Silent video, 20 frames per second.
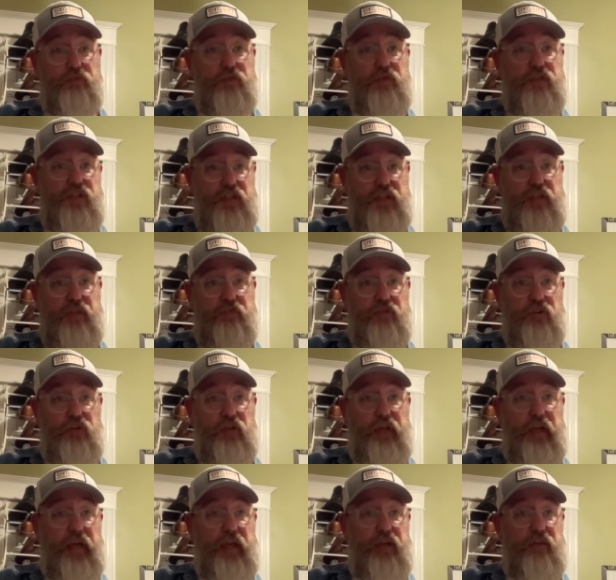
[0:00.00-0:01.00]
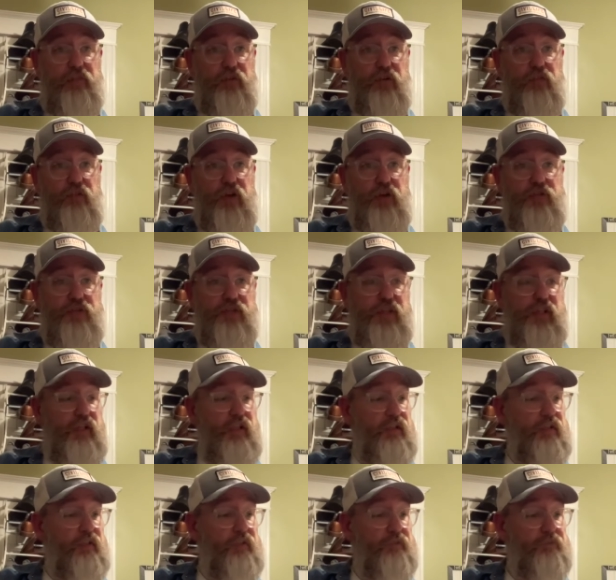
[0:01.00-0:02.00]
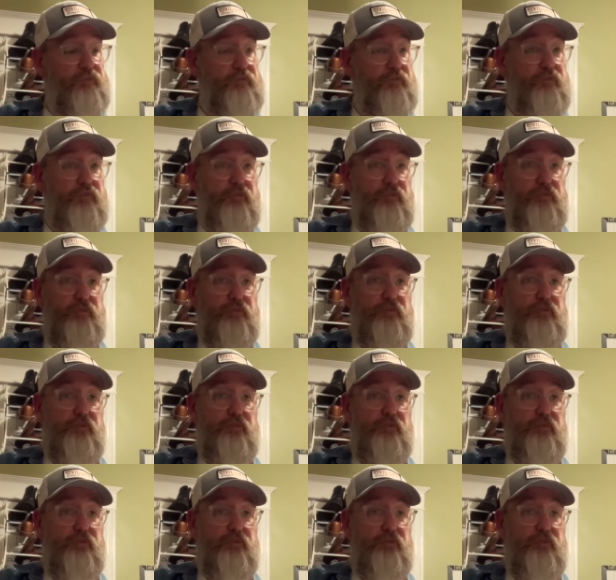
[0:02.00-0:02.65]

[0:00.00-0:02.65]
D, full A for Rosie. So